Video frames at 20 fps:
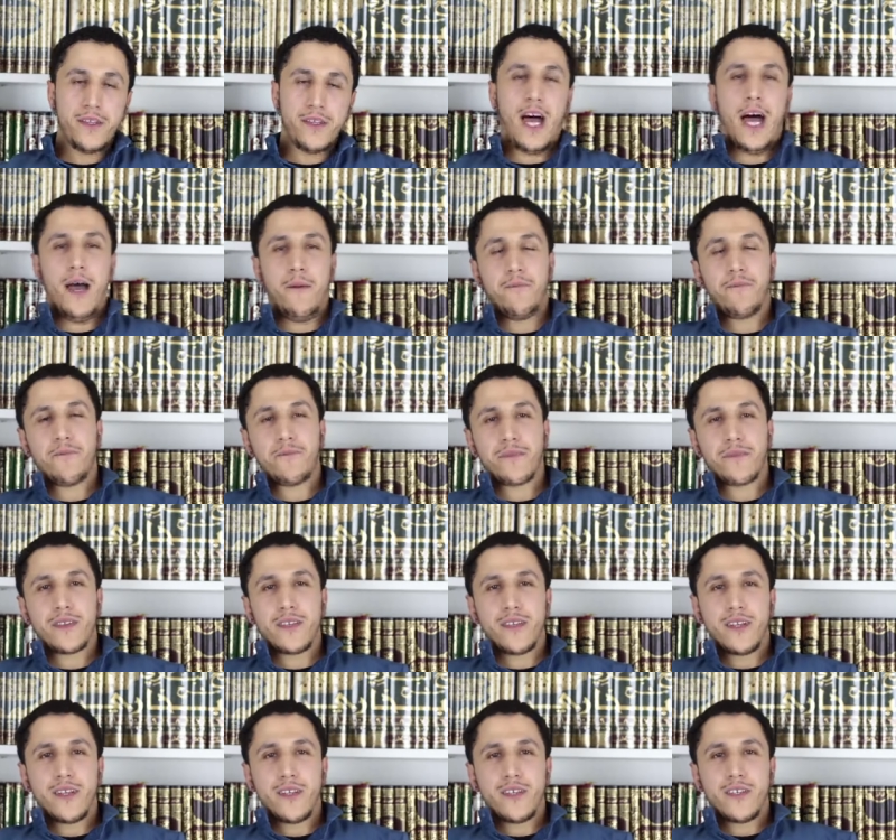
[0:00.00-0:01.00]
Now,
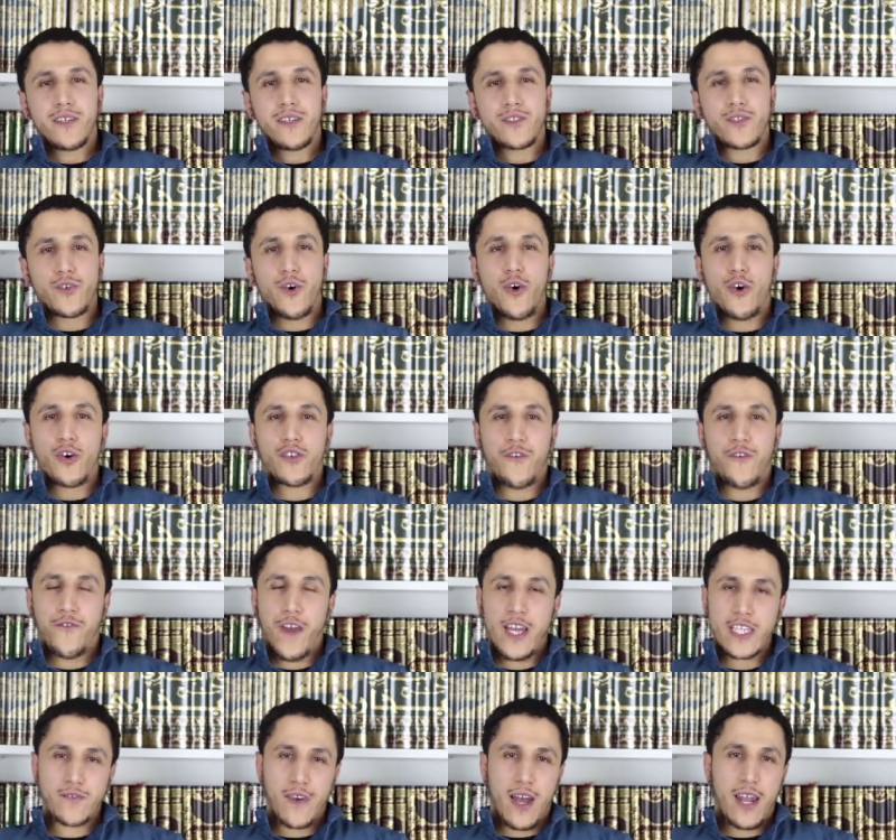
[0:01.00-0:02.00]
so the
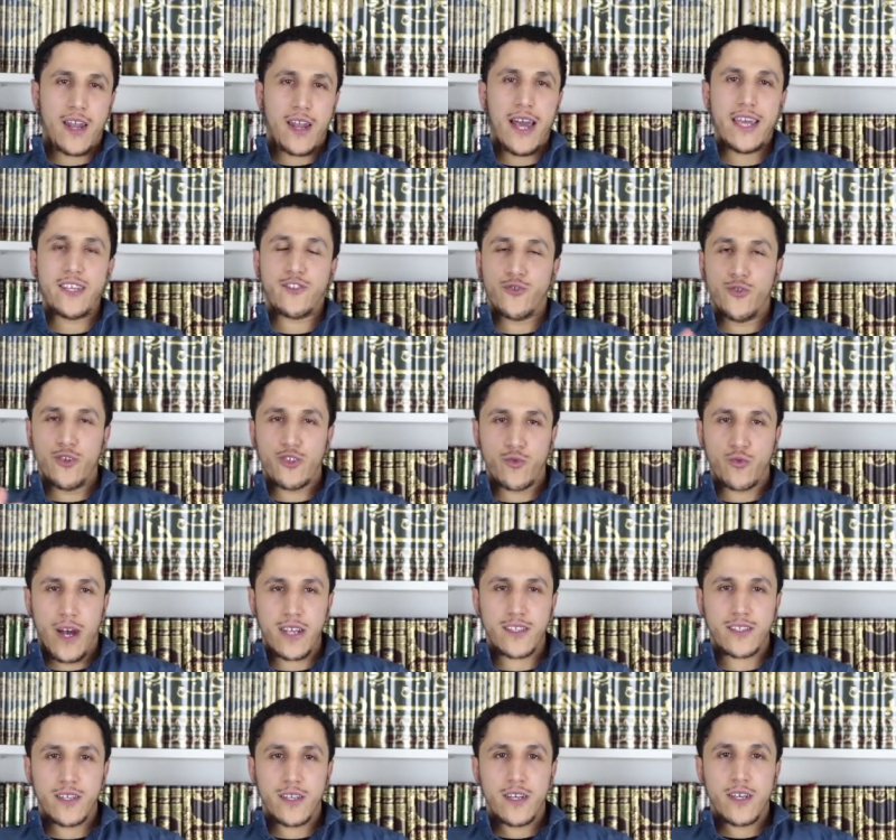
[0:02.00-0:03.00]
face of Allah is used
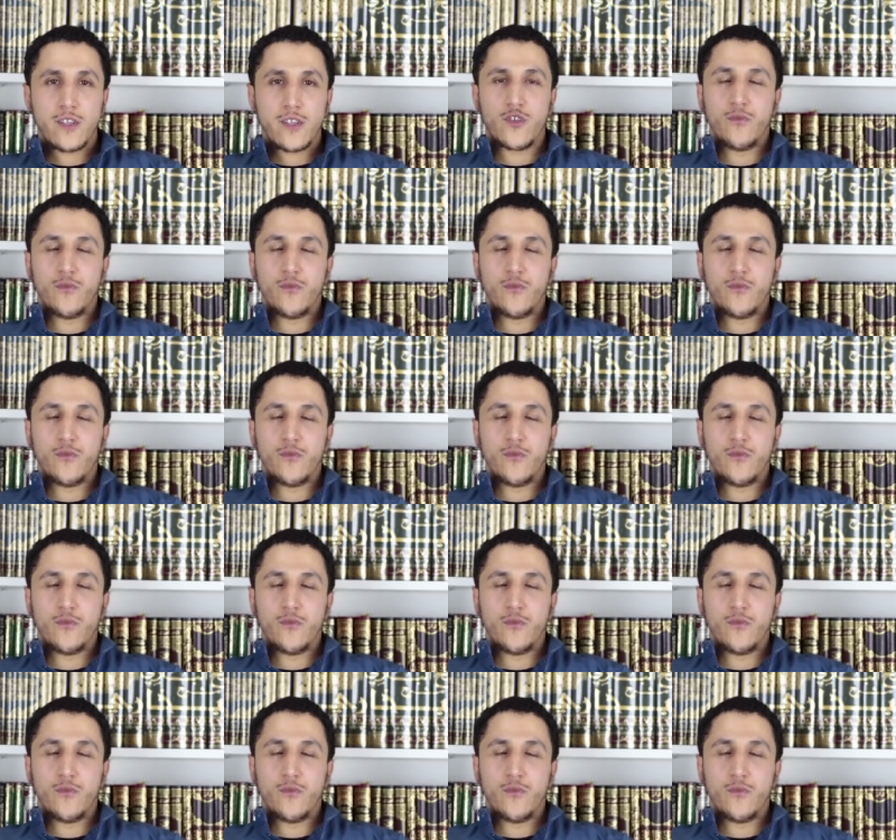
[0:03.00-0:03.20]
what?